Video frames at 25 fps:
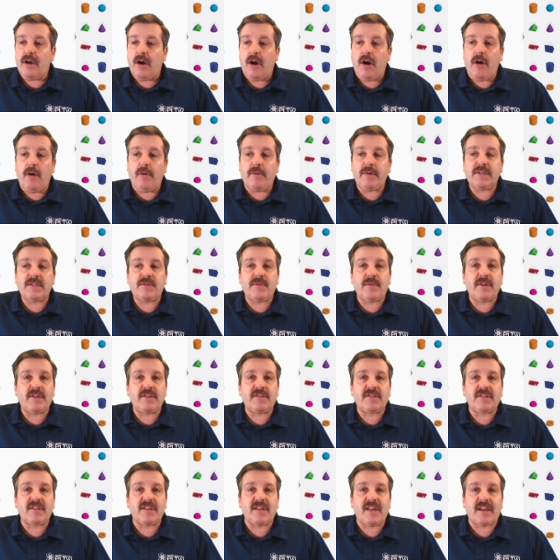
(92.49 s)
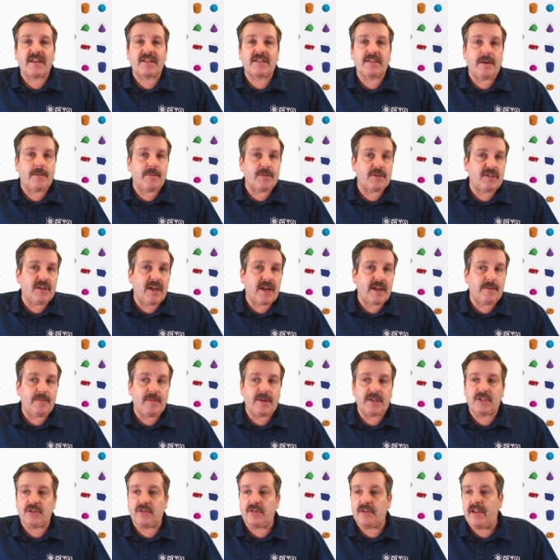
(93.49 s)
Always when you select, double check and
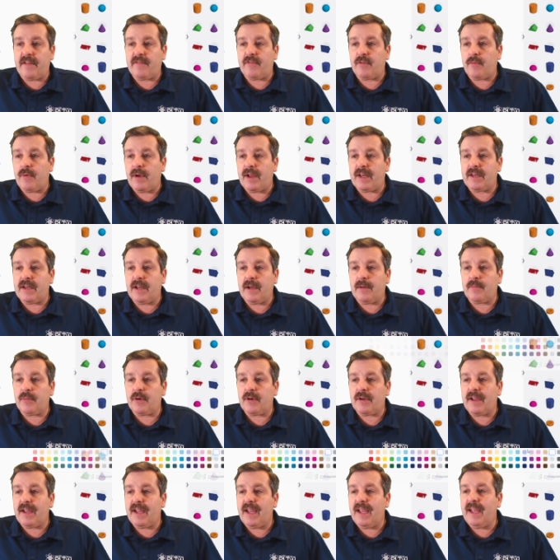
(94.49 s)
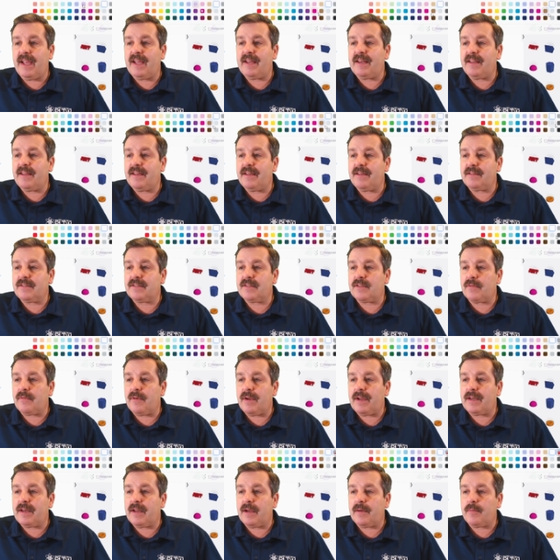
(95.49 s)
make sure you have the right number. Eight is the
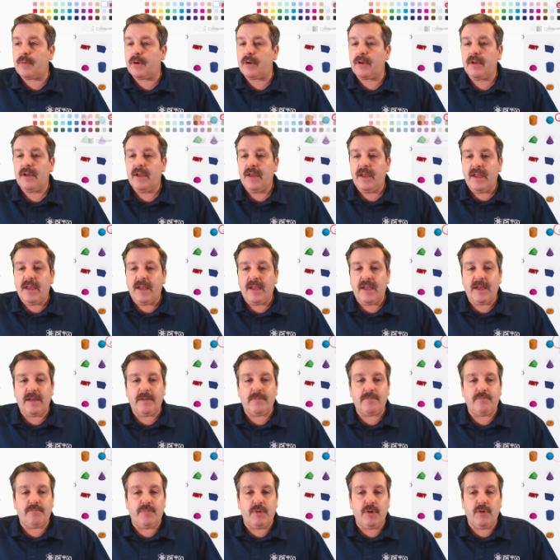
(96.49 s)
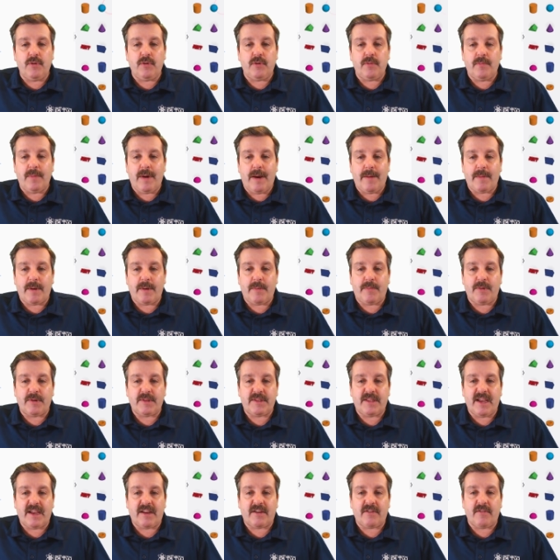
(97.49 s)
right number, and boom, I'm gonna
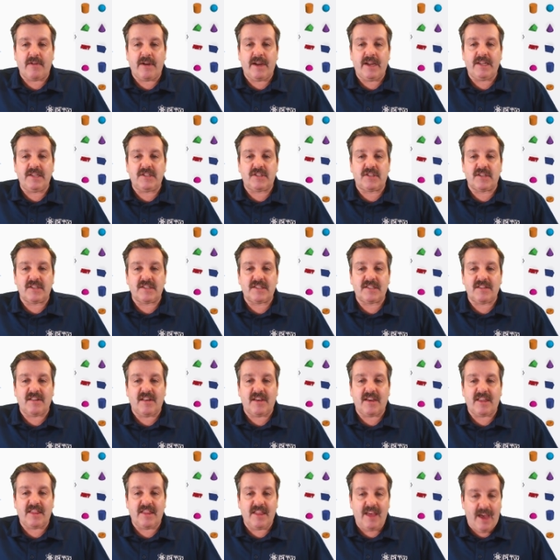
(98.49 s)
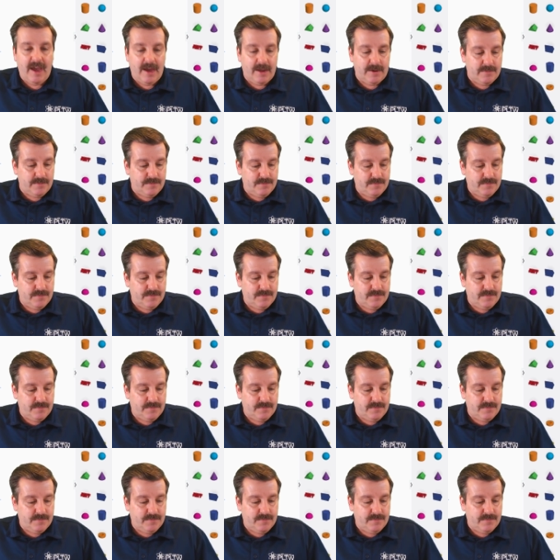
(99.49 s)
put that gray just like that.